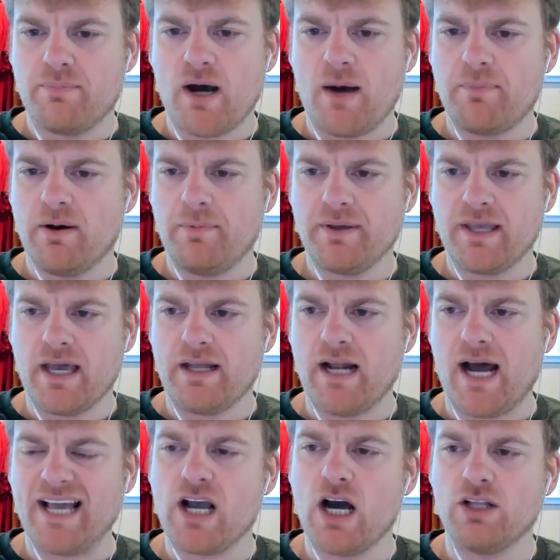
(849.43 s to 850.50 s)
pop up again.
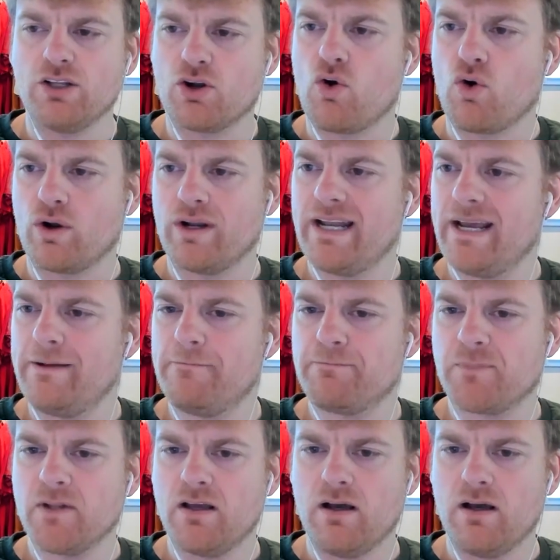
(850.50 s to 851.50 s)
I color coordinate.